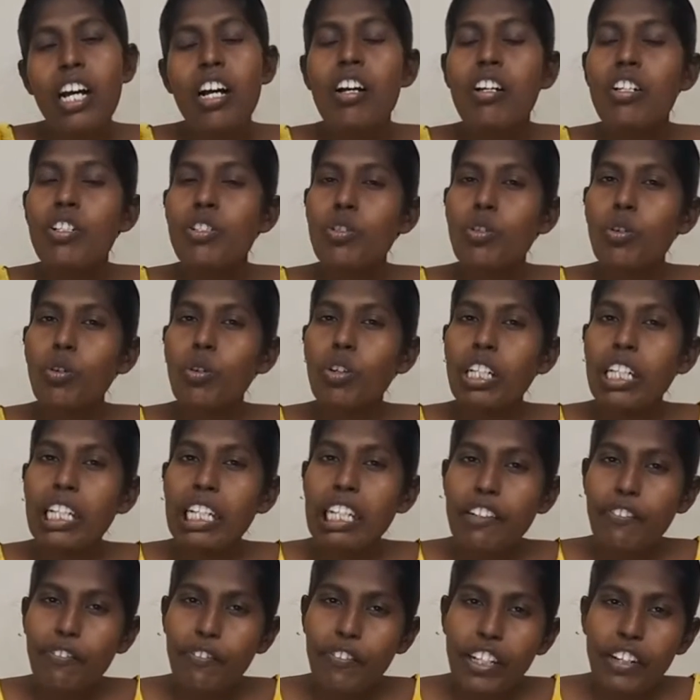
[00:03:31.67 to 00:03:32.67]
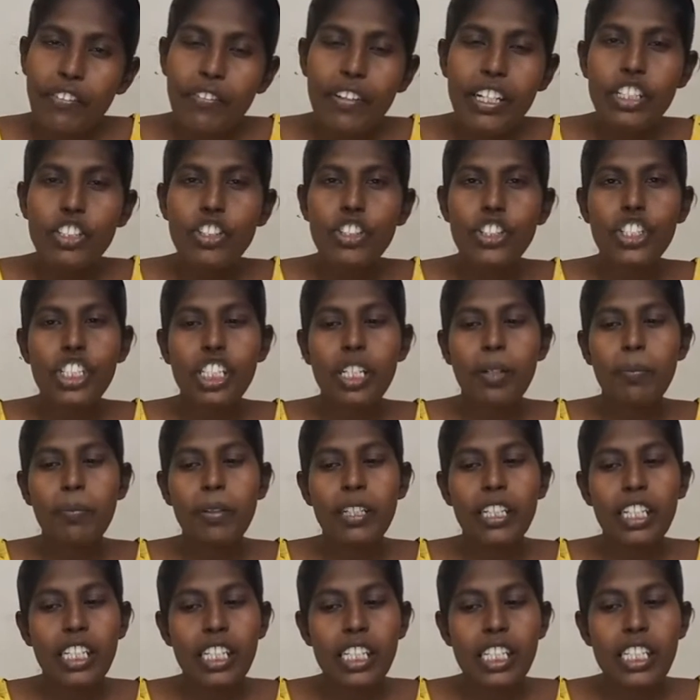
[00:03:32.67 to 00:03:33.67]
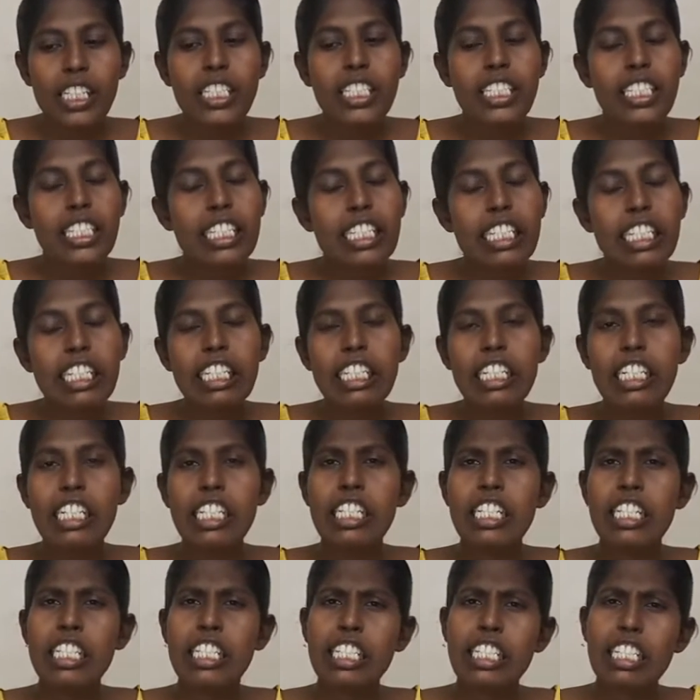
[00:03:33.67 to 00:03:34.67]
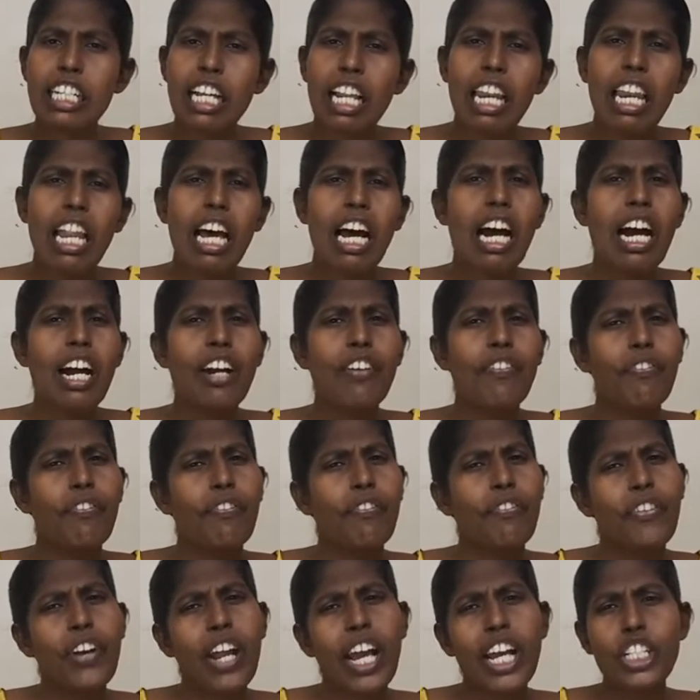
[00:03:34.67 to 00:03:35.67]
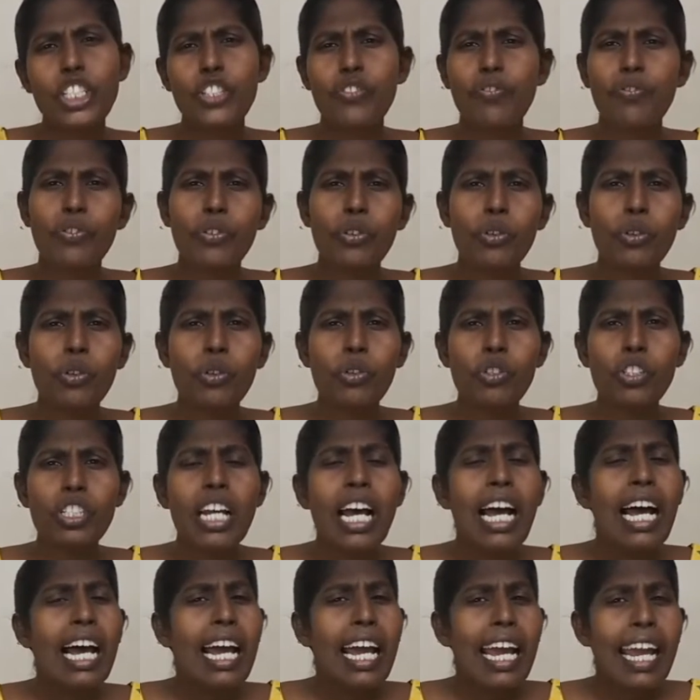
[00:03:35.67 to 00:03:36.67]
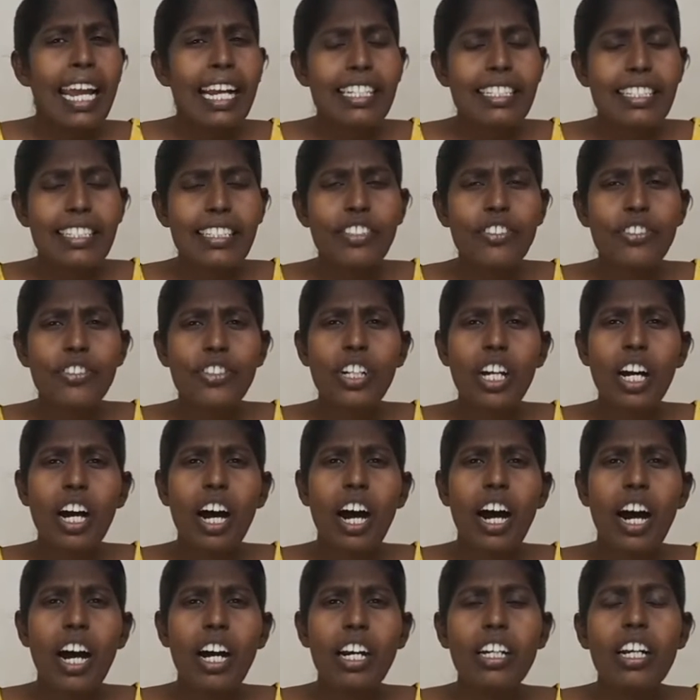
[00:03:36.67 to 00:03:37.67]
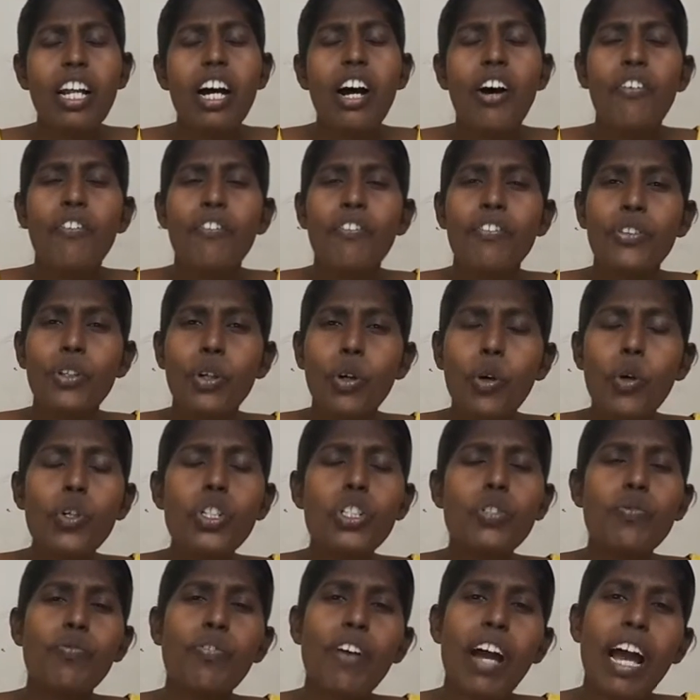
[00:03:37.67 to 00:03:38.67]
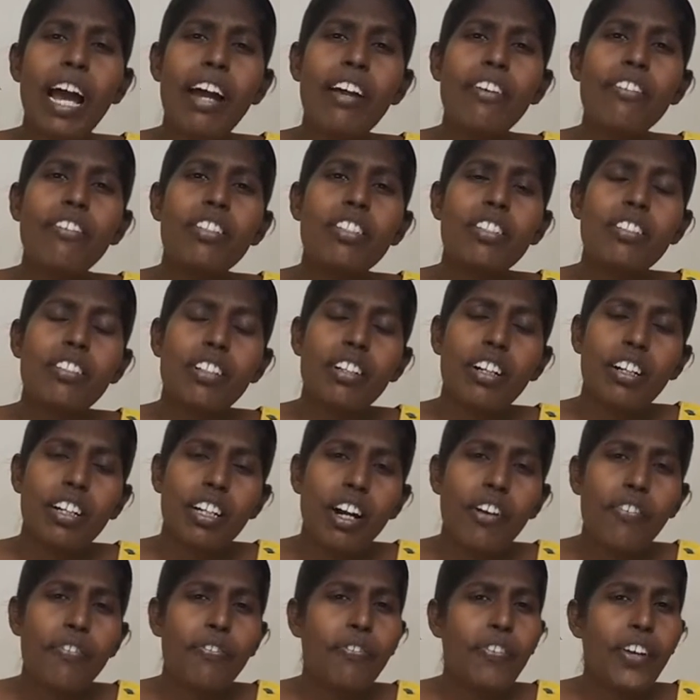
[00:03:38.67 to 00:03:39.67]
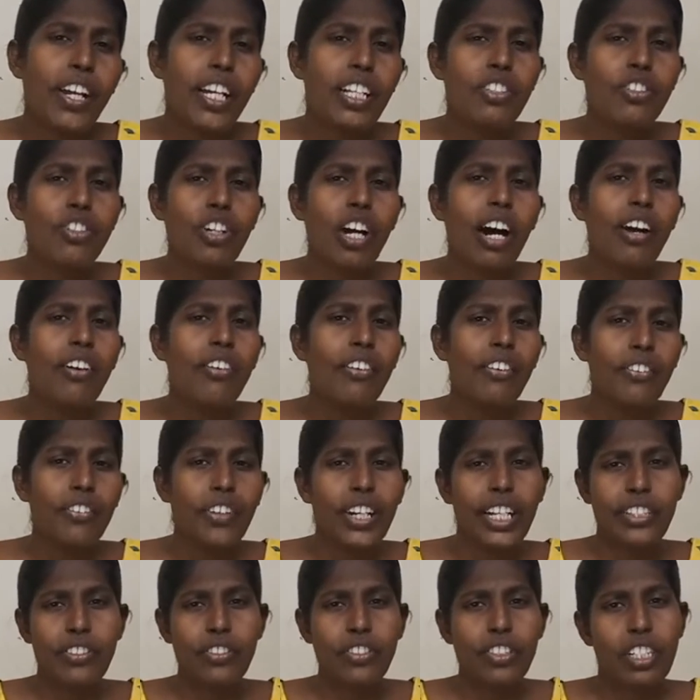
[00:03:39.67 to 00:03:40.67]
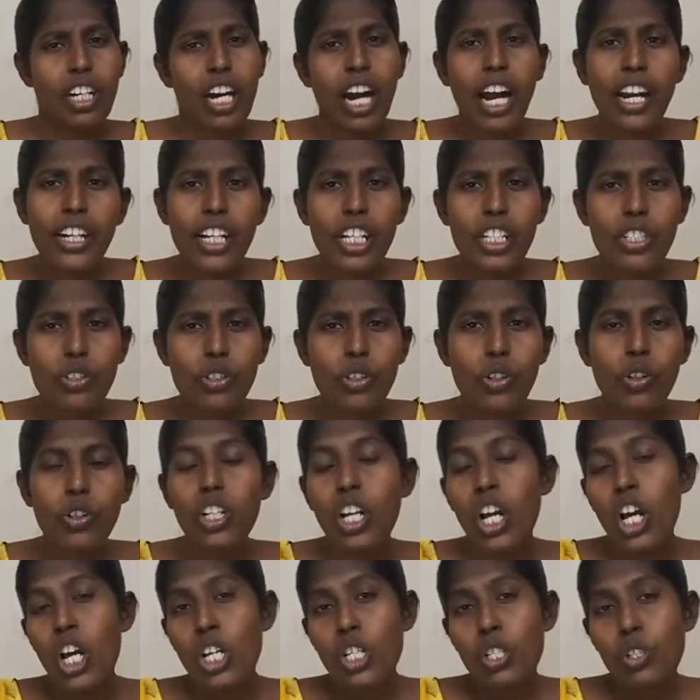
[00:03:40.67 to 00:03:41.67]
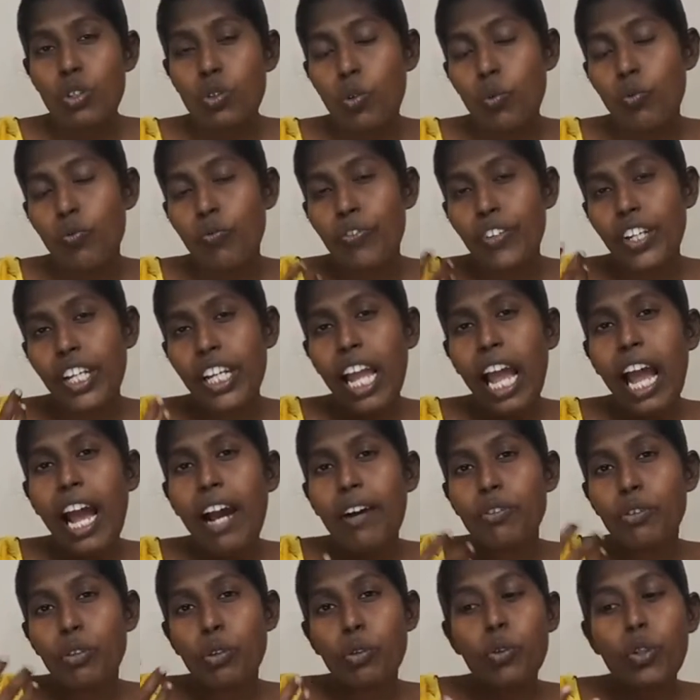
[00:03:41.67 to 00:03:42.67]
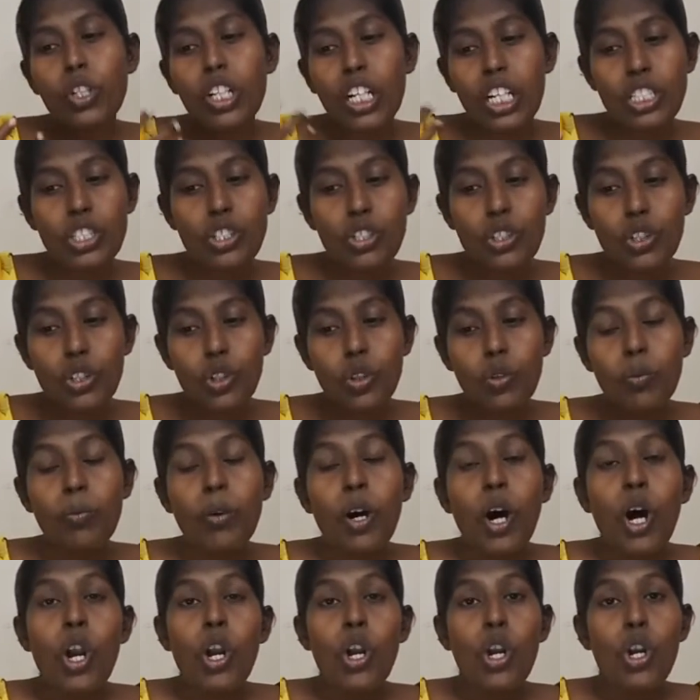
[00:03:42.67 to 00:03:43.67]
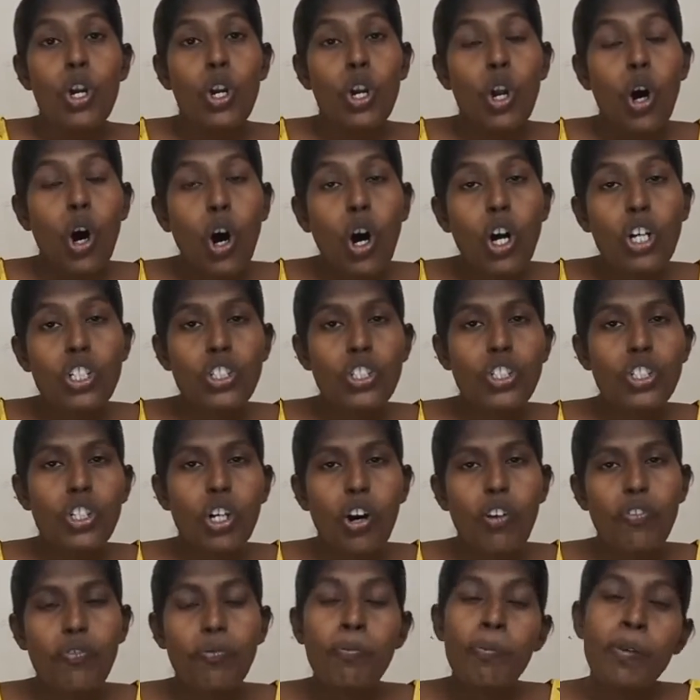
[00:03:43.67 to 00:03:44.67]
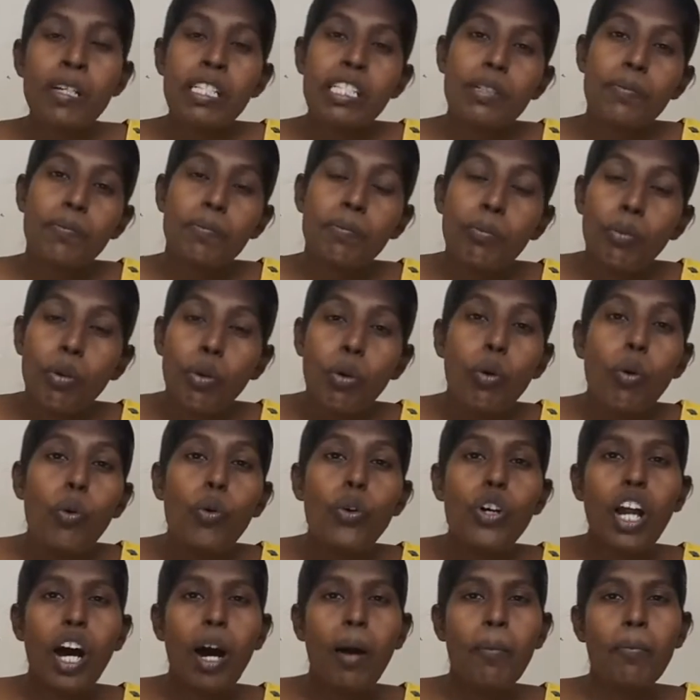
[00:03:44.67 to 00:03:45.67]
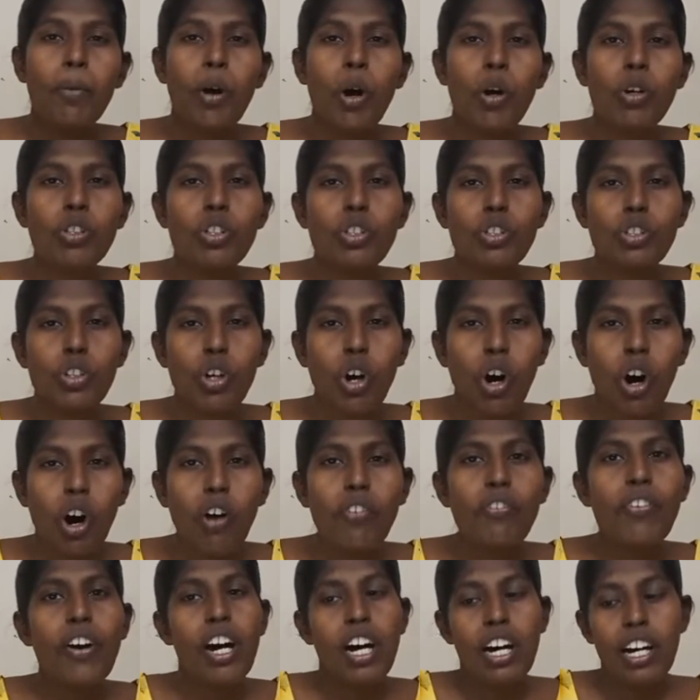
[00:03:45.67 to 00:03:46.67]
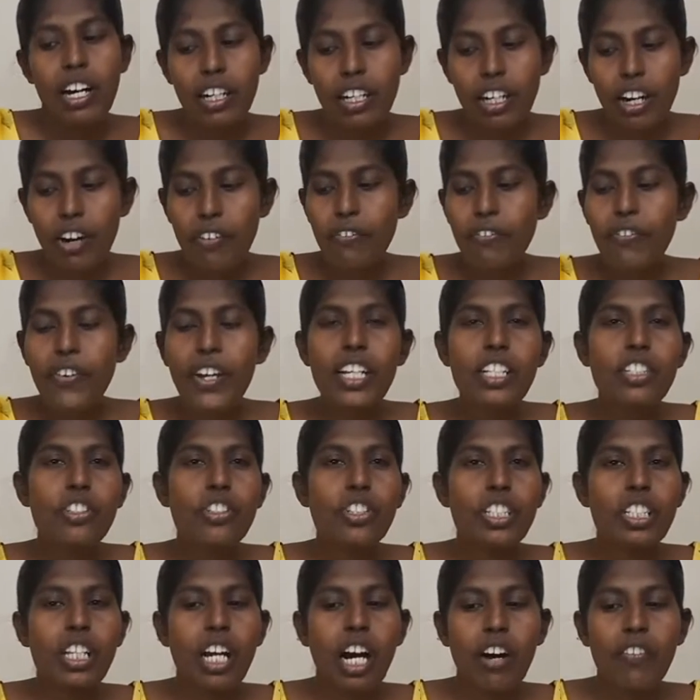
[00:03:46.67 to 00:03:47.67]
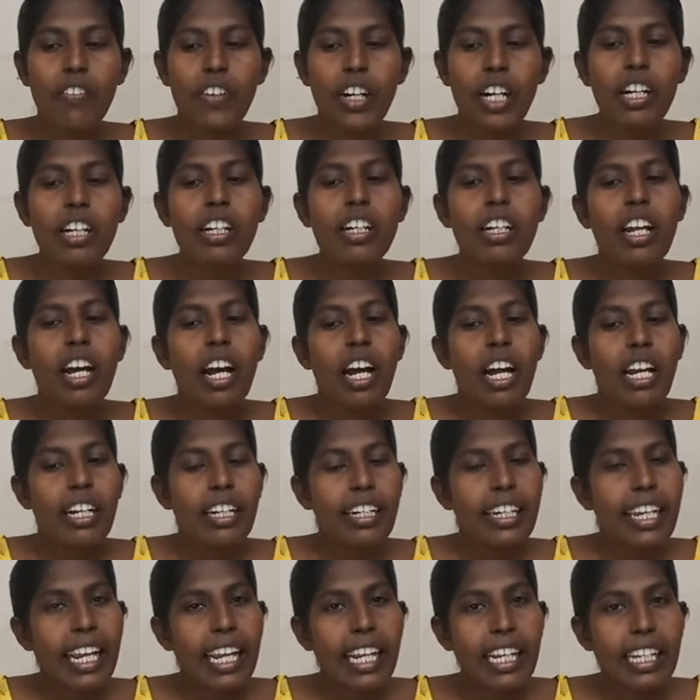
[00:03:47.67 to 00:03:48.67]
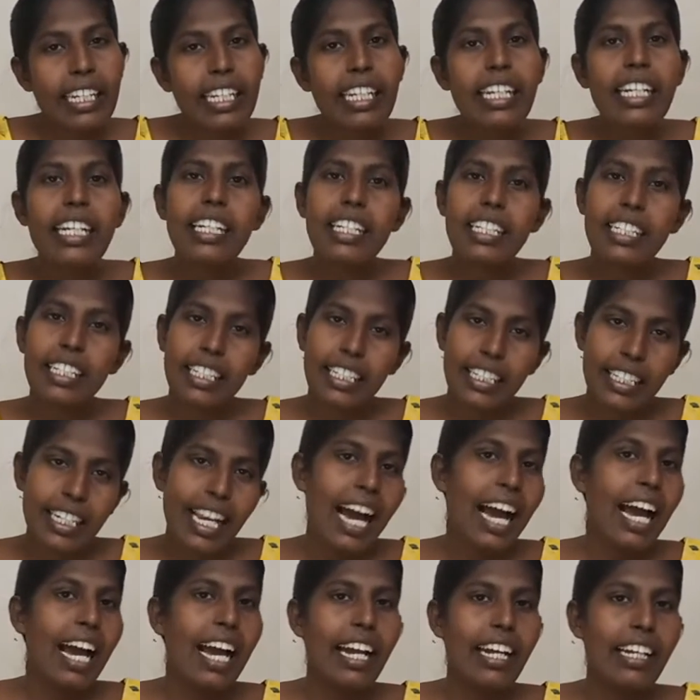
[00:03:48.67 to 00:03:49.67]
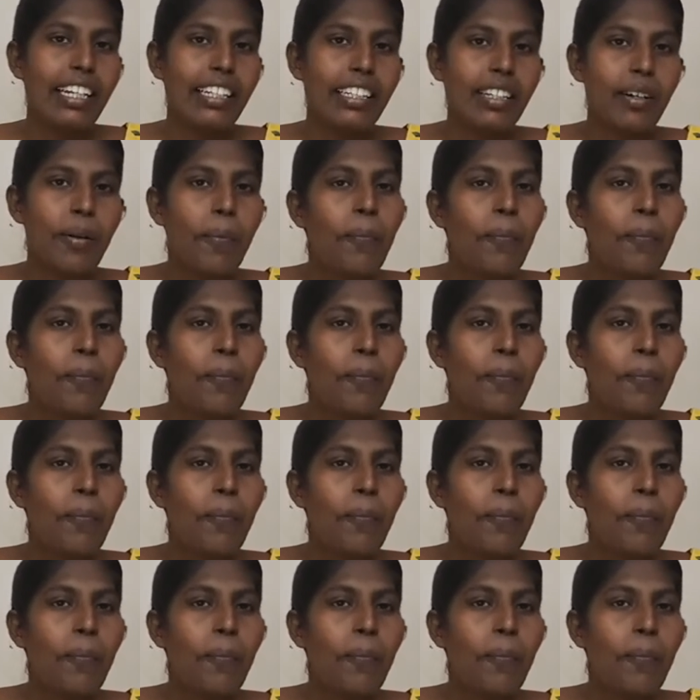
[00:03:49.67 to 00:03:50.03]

So leafy vegetables, cereals, salad, fresh fruits, etc. are those where roughage are rich. Understood? So we have to consume lot of, means more amount of roughage in our daily diet.